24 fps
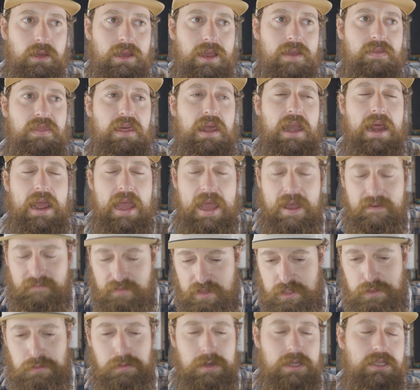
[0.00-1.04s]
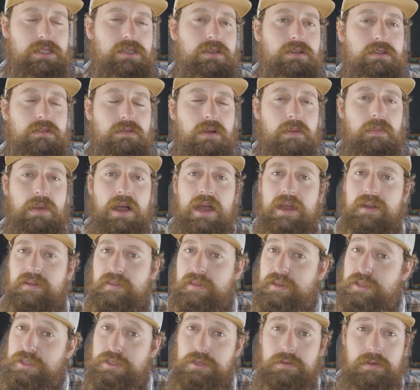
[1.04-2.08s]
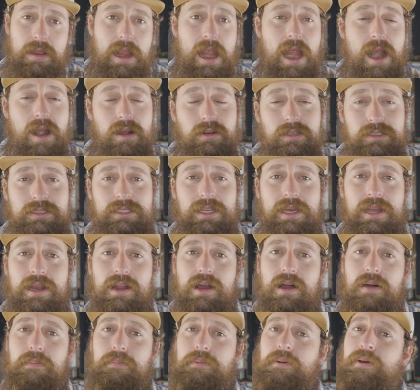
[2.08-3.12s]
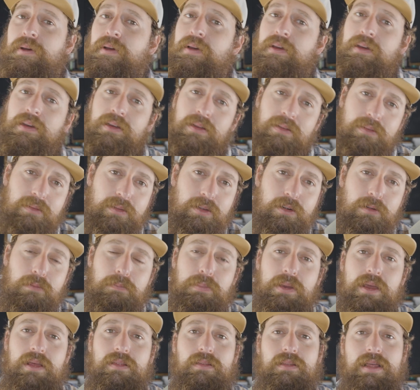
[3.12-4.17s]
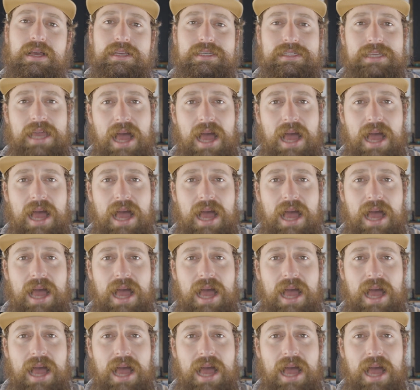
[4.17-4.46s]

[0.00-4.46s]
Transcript: and then I have this racing through my mind of this new arrow setup, a little bit less